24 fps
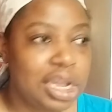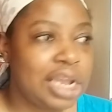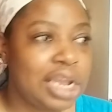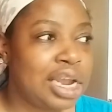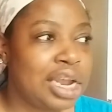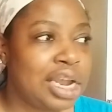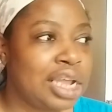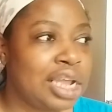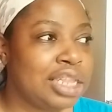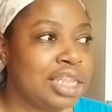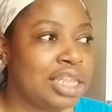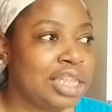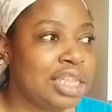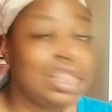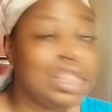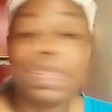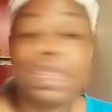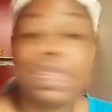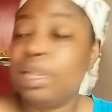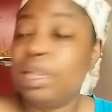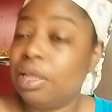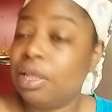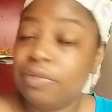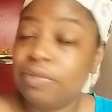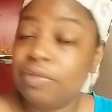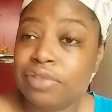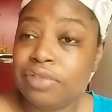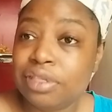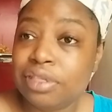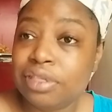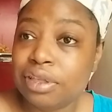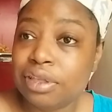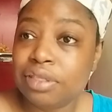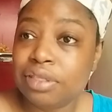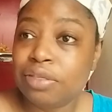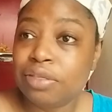and I loved
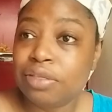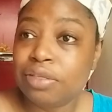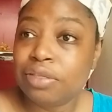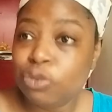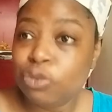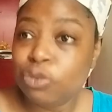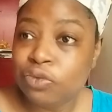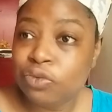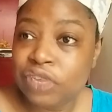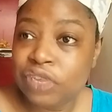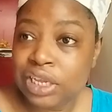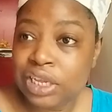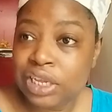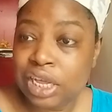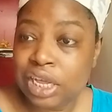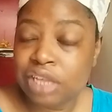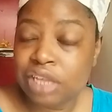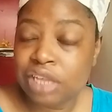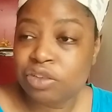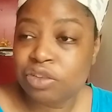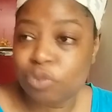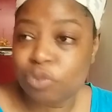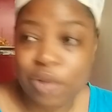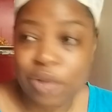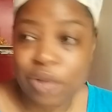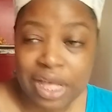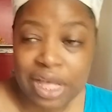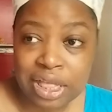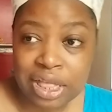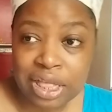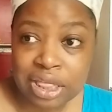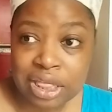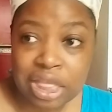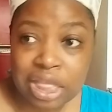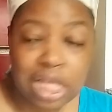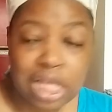the movie as
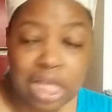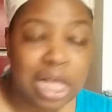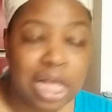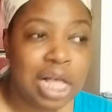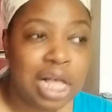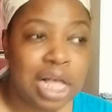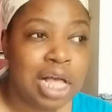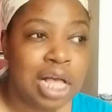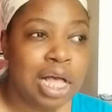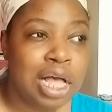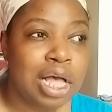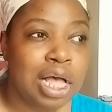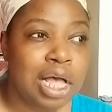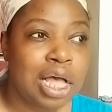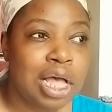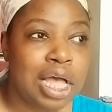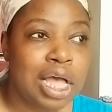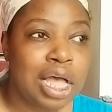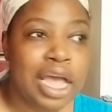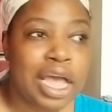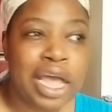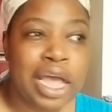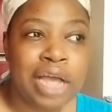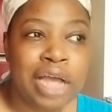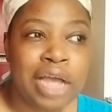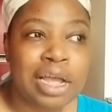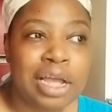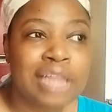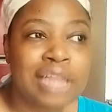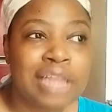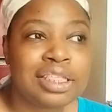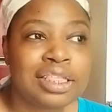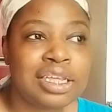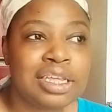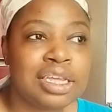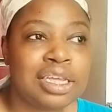well.
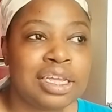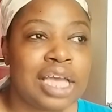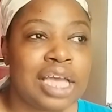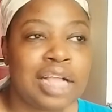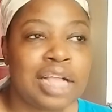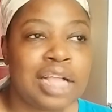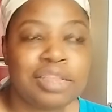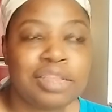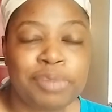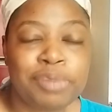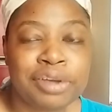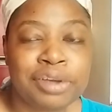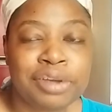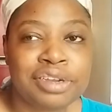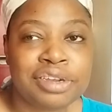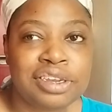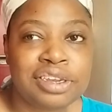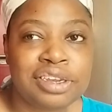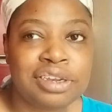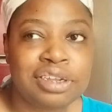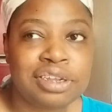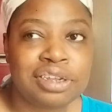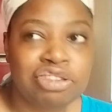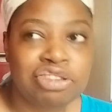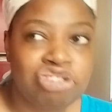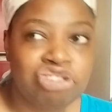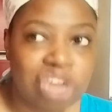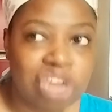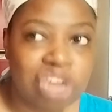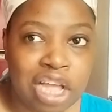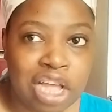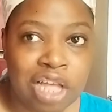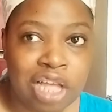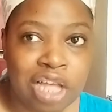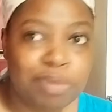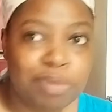I think Halle Berry did a good
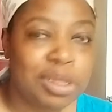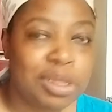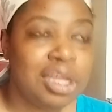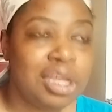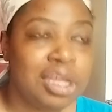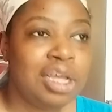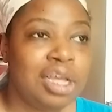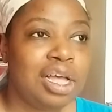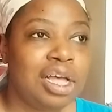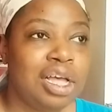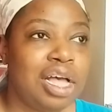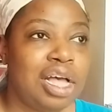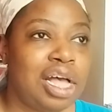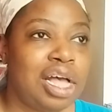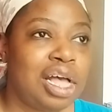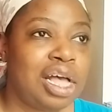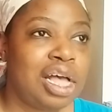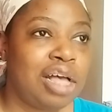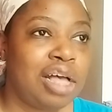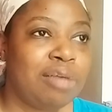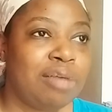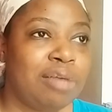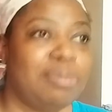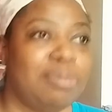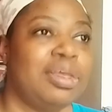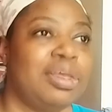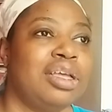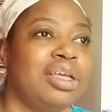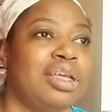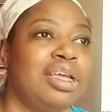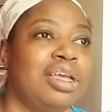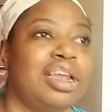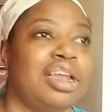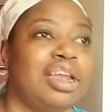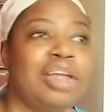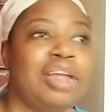job.
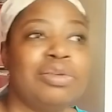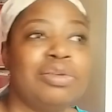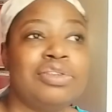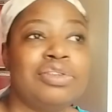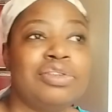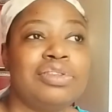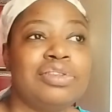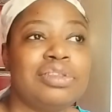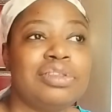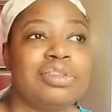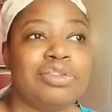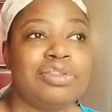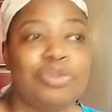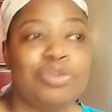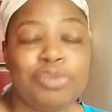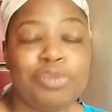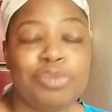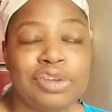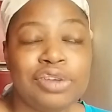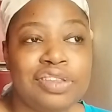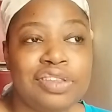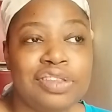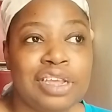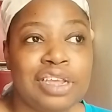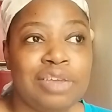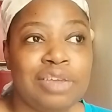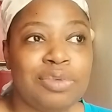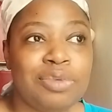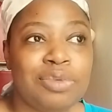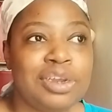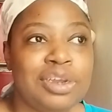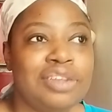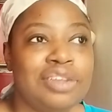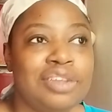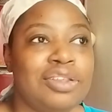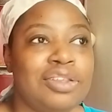And I was super excited
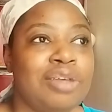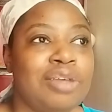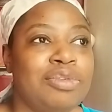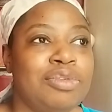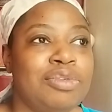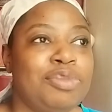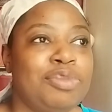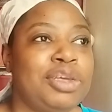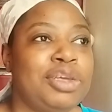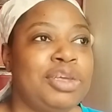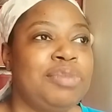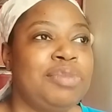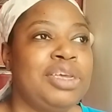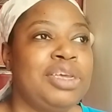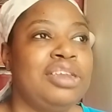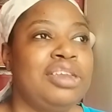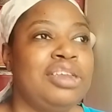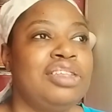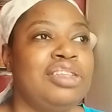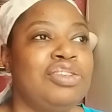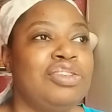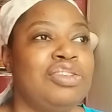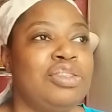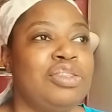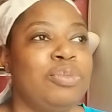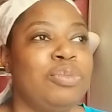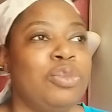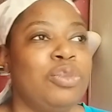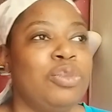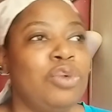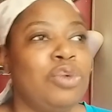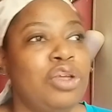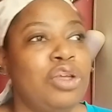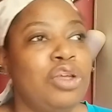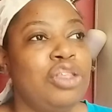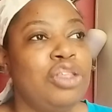when I saw it was being made
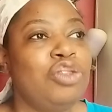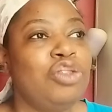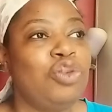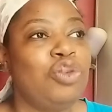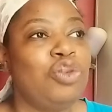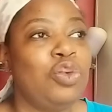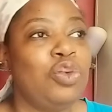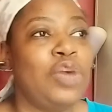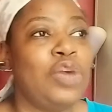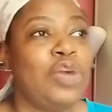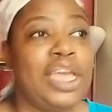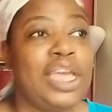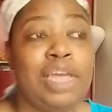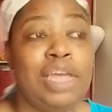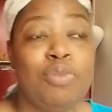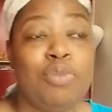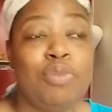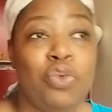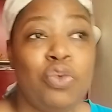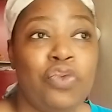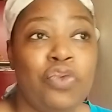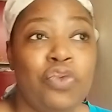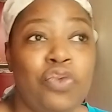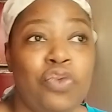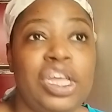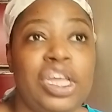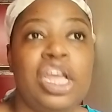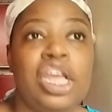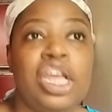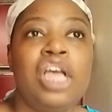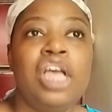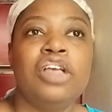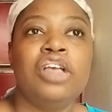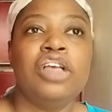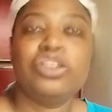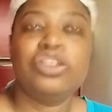into a movie.
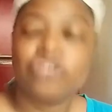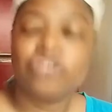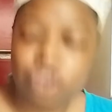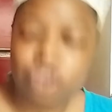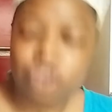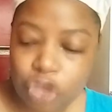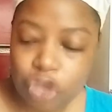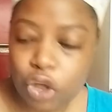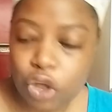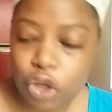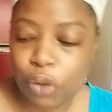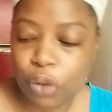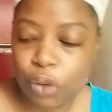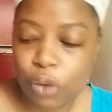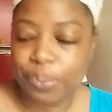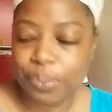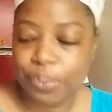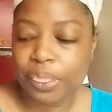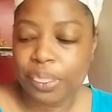So,